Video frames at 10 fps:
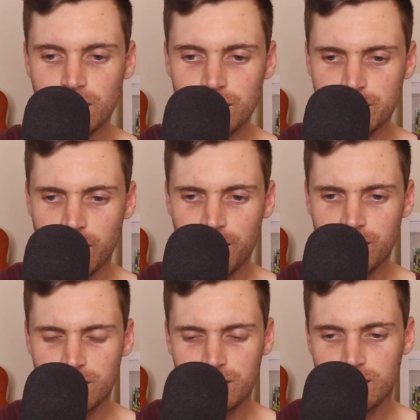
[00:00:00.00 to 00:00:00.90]

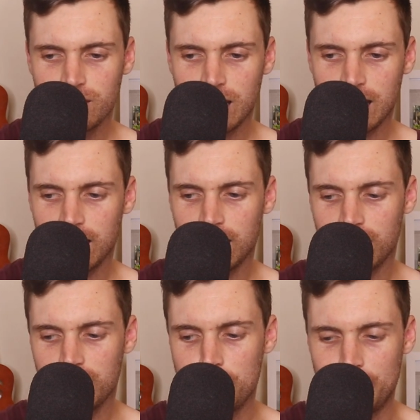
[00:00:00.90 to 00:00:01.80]

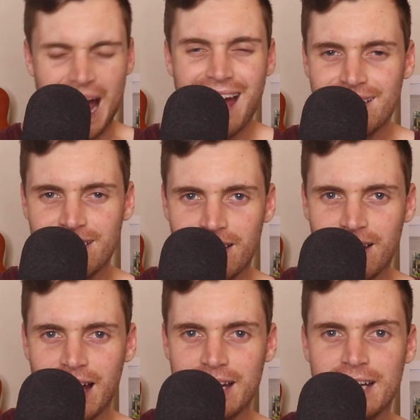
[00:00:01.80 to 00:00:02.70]
mad
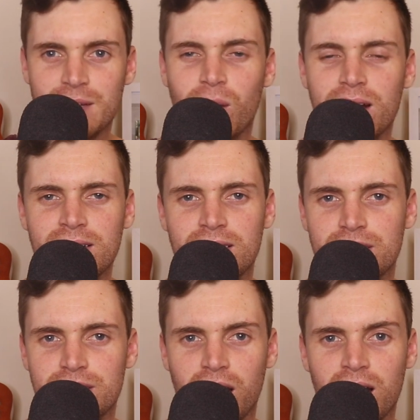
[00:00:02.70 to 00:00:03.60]
at anyone,
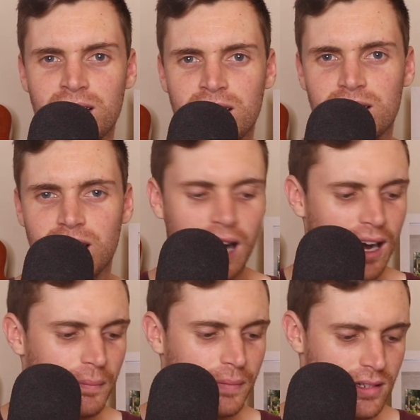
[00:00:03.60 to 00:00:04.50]

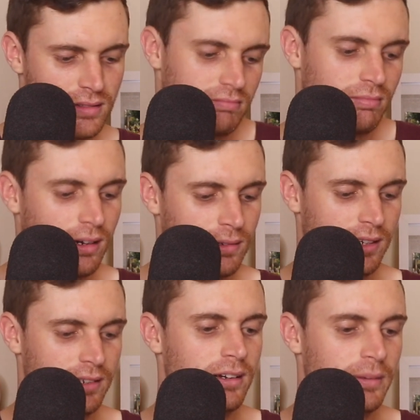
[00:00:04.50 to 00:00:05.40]
because why would
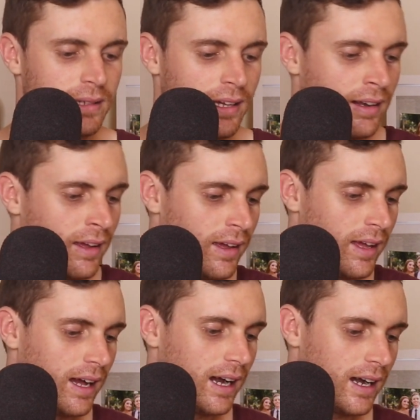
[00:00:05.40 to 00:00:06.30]
you gonna be dead?
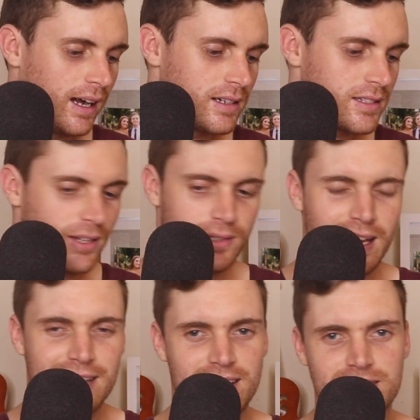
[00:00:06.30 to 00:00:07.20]
So
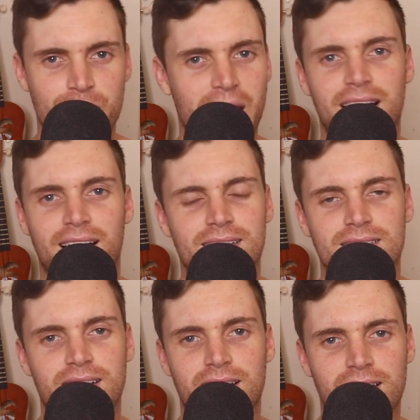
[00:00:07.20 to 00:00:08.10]
it doesn't matter
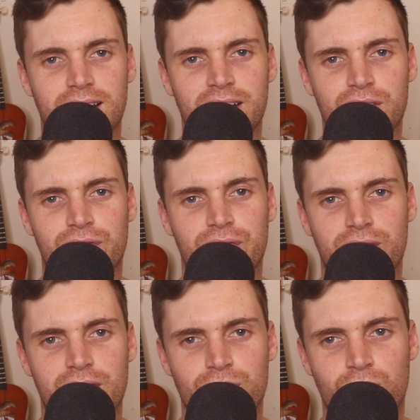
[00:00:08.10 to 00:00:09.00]
if
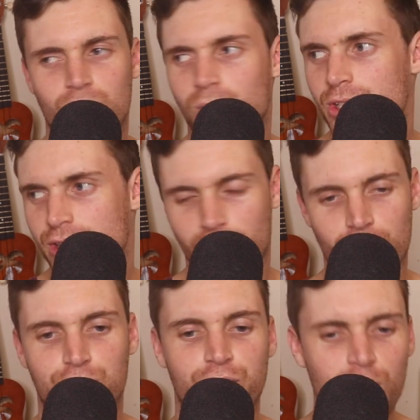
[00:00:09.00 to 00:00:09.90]
what you
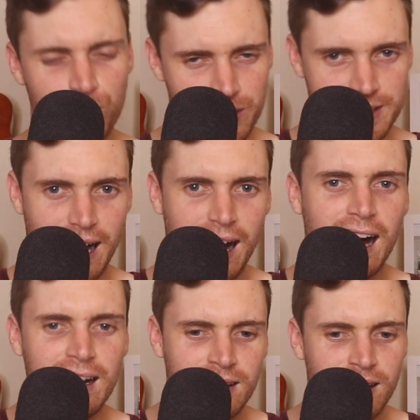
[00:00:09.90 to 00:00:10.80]
vote with your
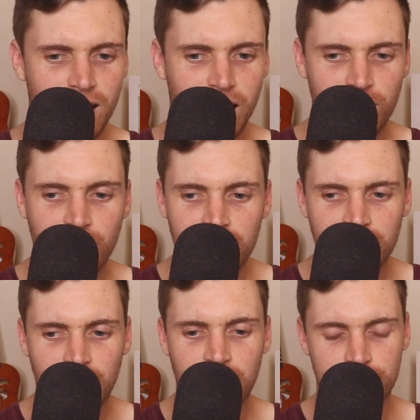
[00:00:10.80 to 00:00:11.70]
heart. All right,
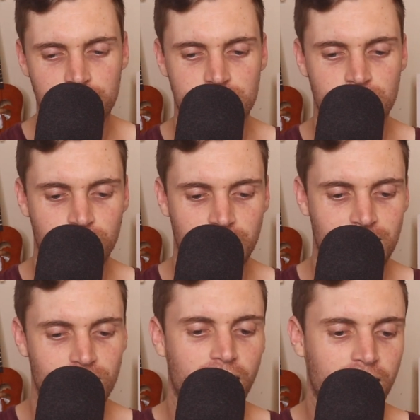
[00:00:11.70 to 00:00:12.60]
if you still want to
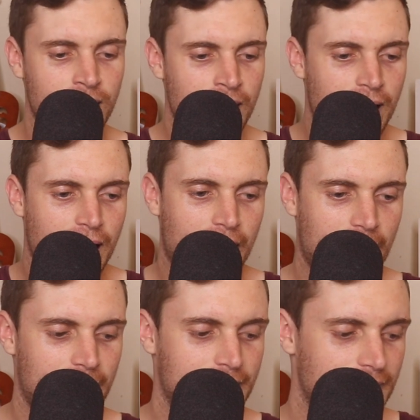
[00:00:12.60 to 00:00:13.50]
have a heart.
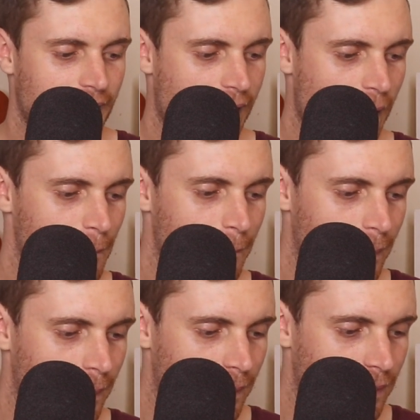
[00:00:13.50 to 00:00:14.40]
And, and